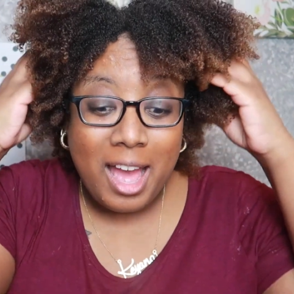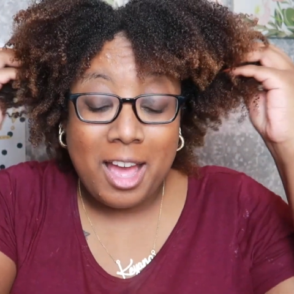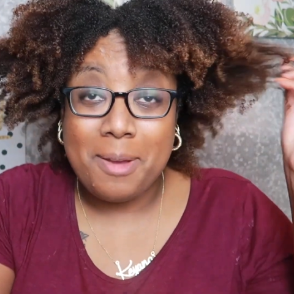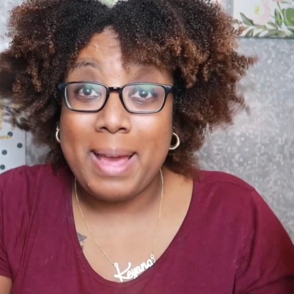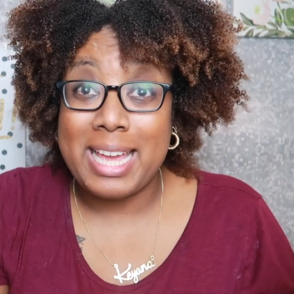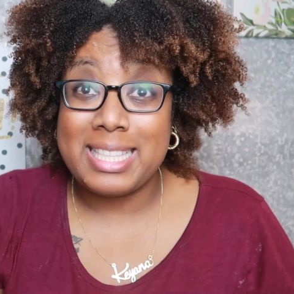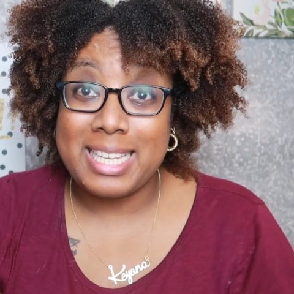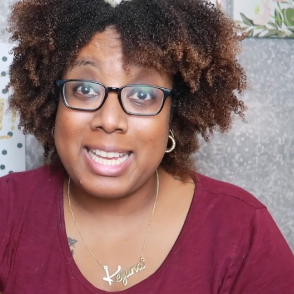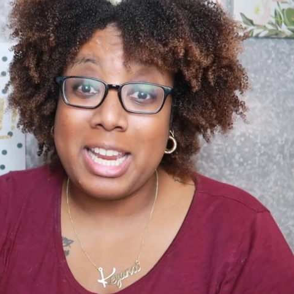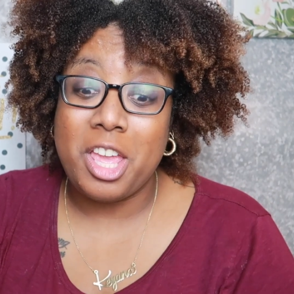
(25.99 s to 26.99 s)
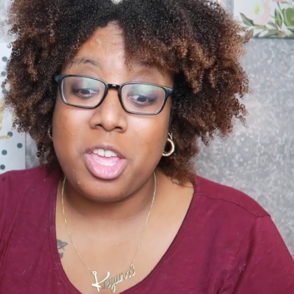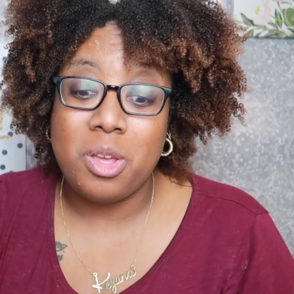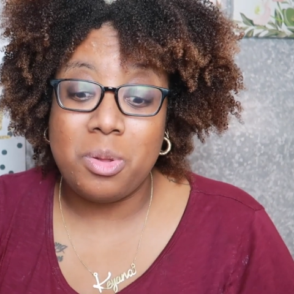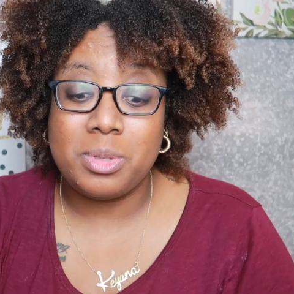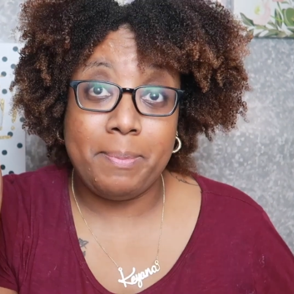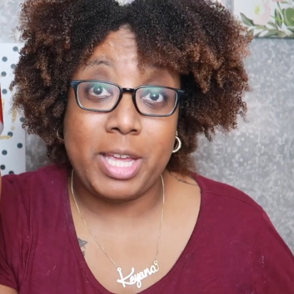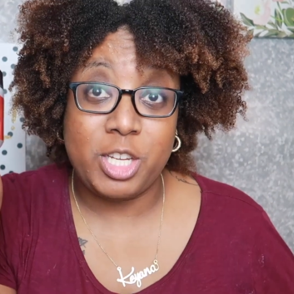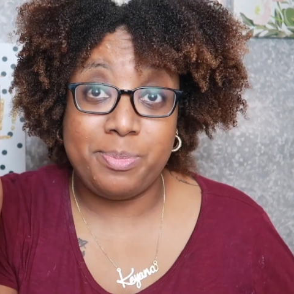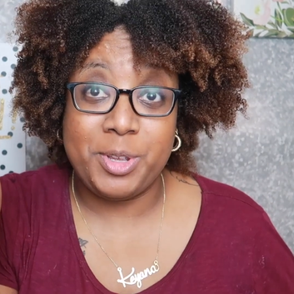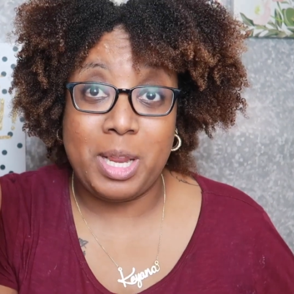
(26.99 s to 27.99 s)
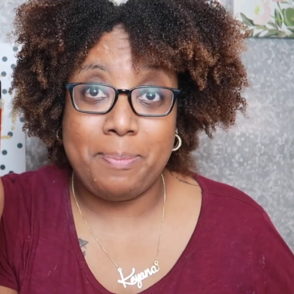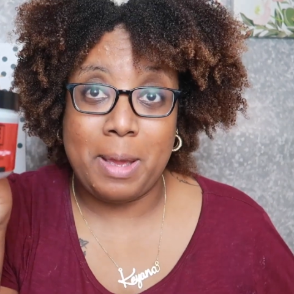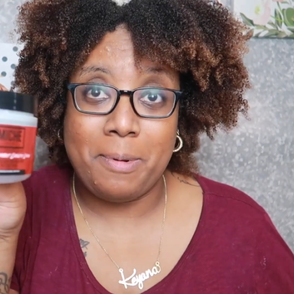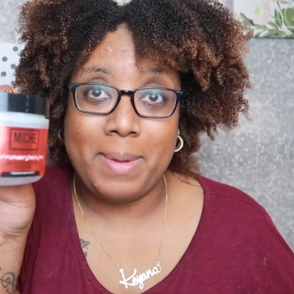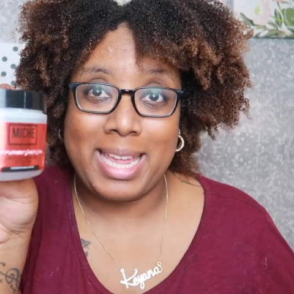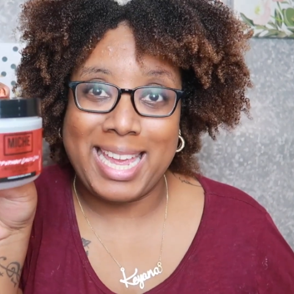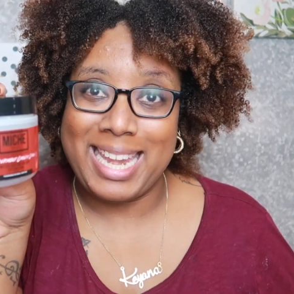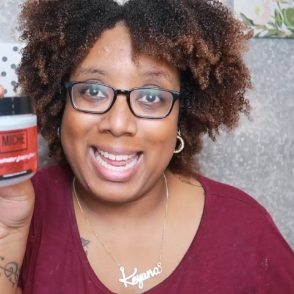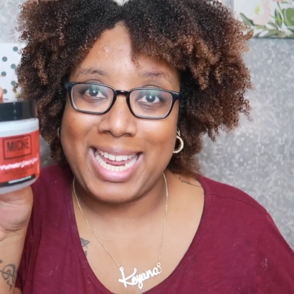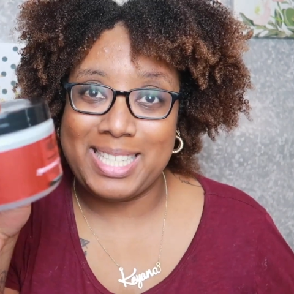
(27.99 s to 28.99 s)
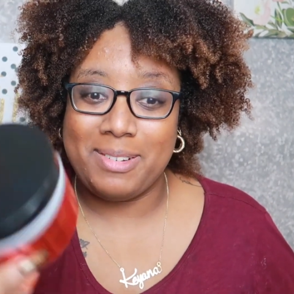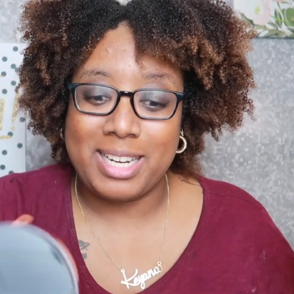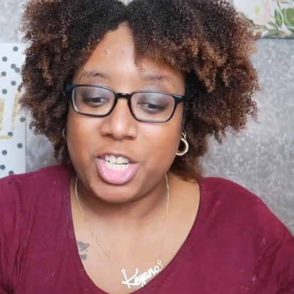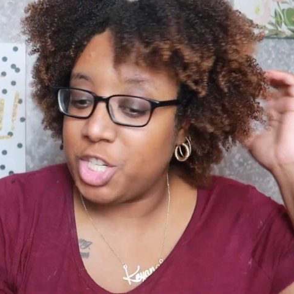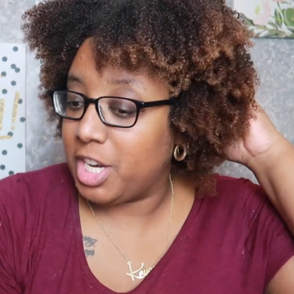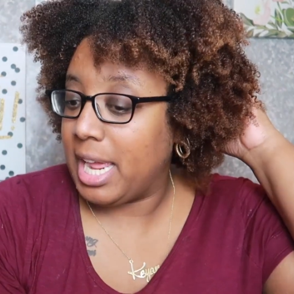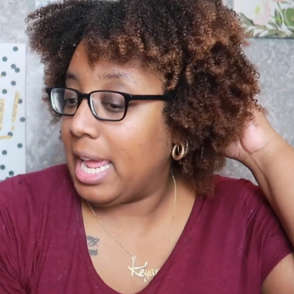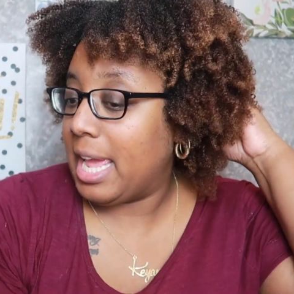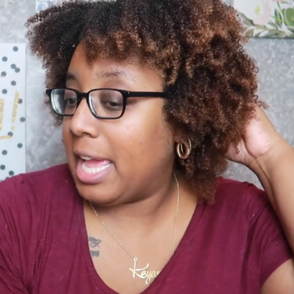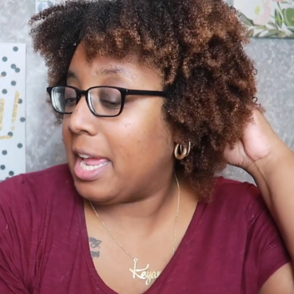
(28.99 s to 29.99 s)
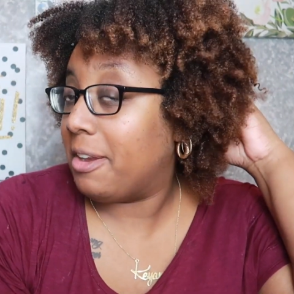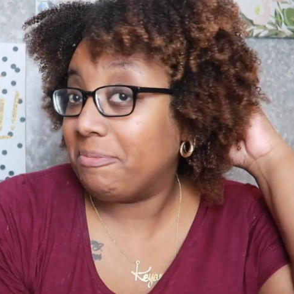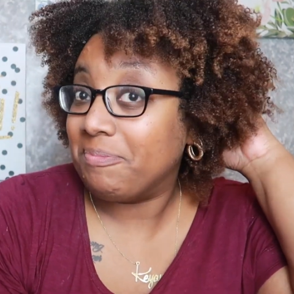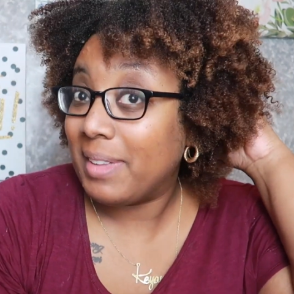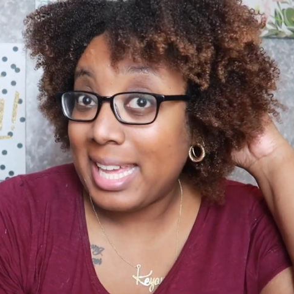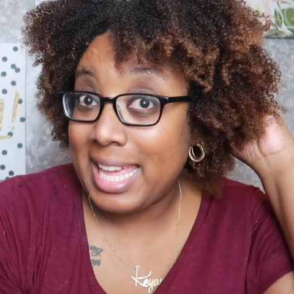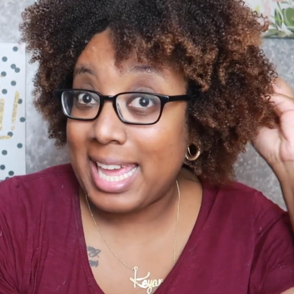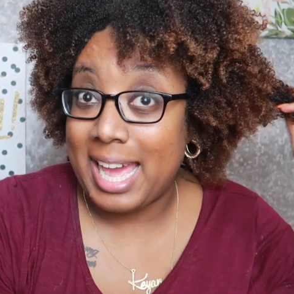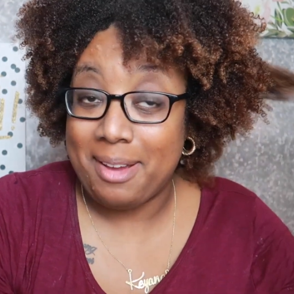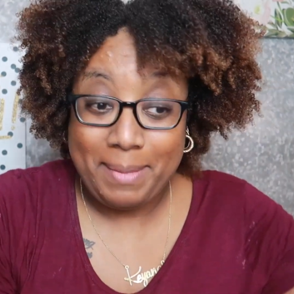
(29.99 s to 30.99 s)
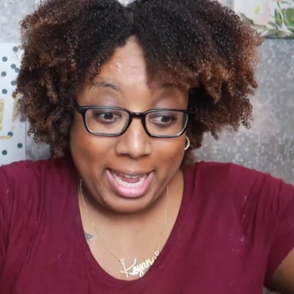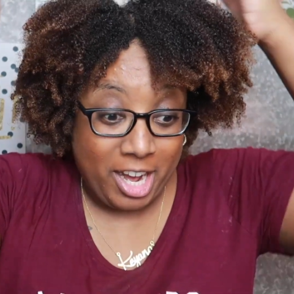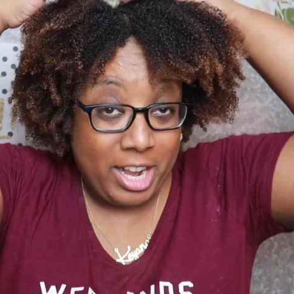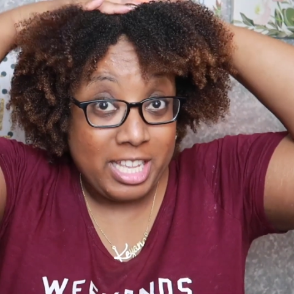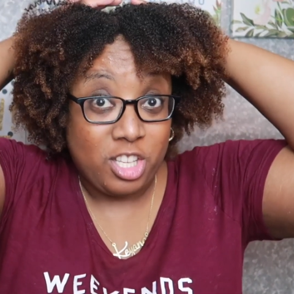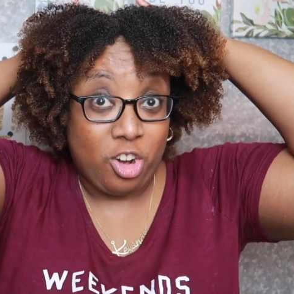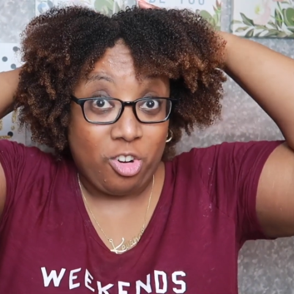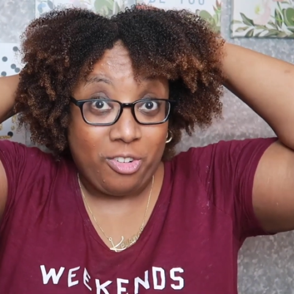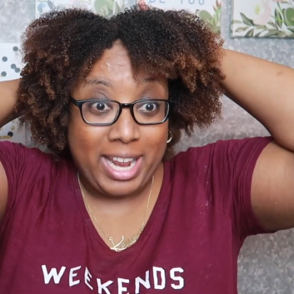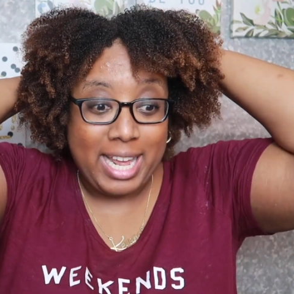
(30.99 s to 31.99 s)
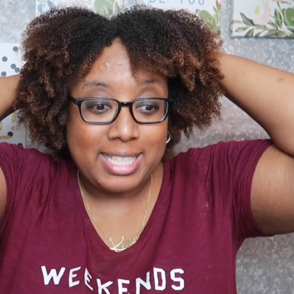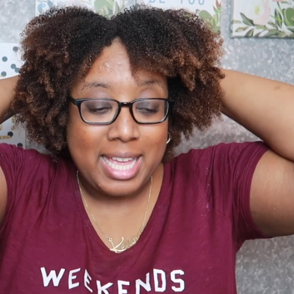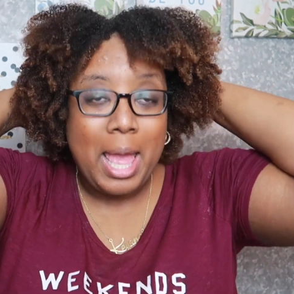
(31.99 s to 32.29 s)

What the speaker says: I did use Mish Beauty Peppermint Candy Cane deep conditioner and yeah, my hair is great.